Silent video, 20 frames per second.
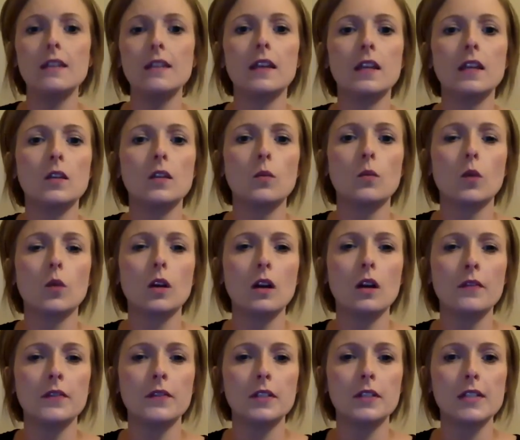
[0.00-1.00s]
They can work
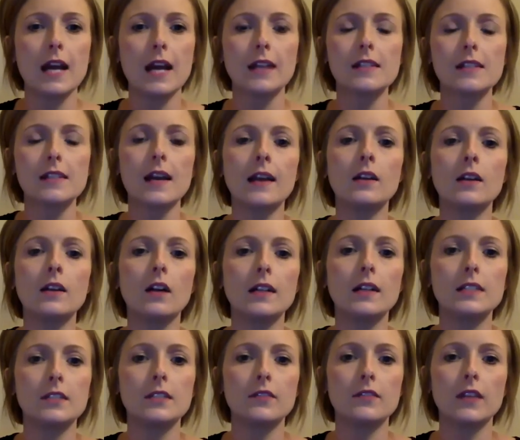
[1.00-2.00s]
on their tactile
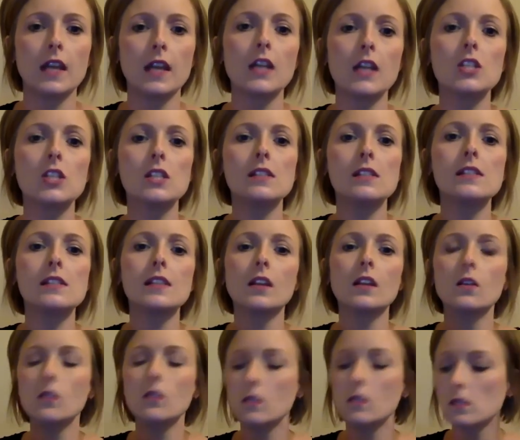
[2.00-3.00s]
identification
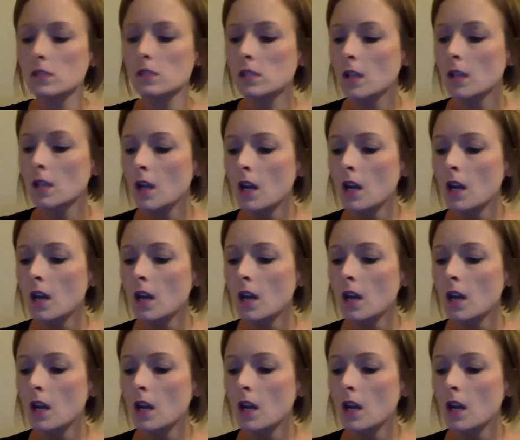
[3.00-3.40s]
skills